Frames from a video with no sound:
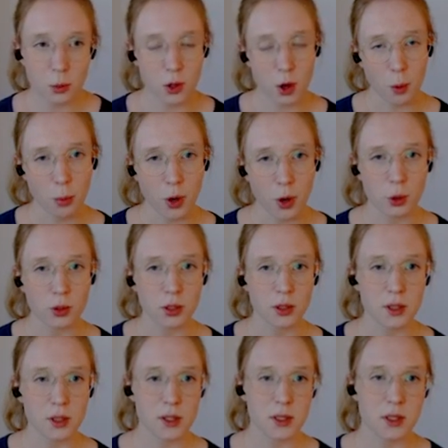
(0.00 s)

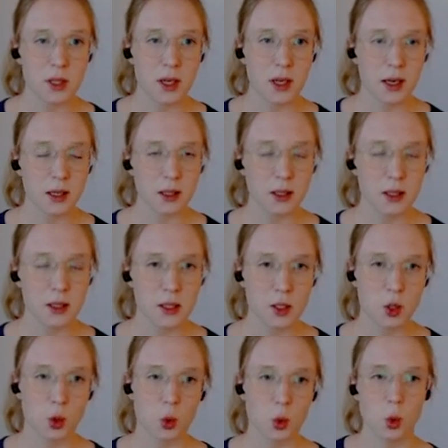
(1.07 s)
components at least to